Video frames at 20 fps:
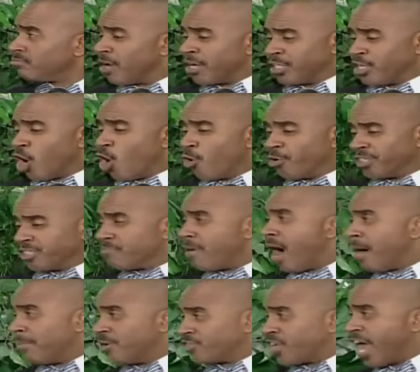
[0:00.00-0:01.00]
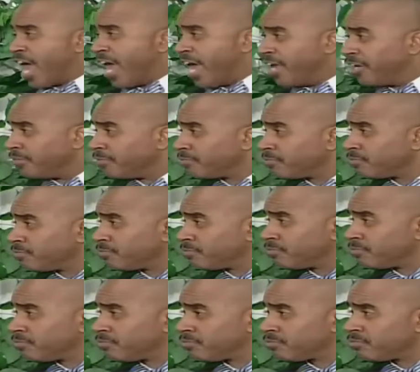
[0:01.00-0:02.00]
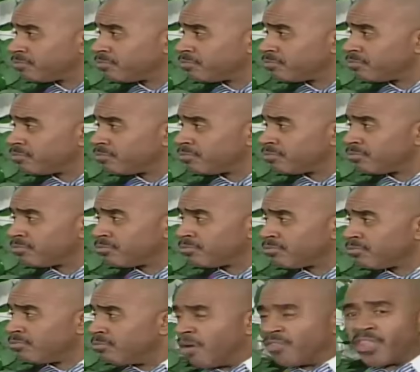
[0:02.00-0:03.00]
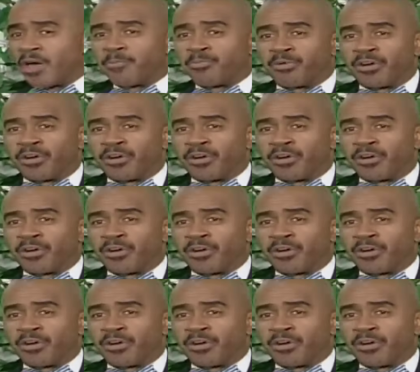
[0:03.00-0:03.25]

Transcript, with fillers: but he's holding his mama's hand. He that believeth not shall be damned.